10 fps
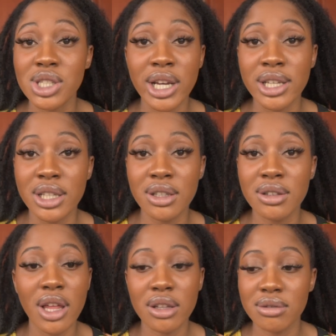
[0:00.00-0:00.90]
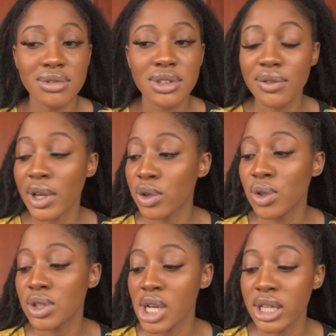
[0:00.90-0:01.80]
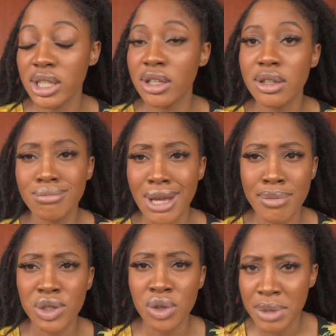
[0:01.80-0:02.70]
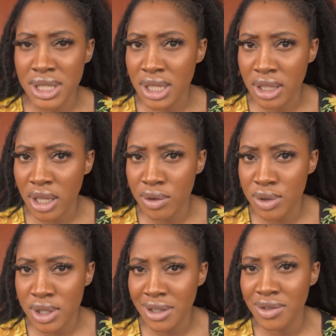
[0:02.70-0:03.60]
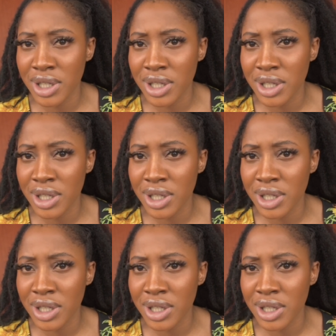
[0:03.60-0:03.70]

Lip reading: shiny. If I don't look shiny, am I doing my skincare routine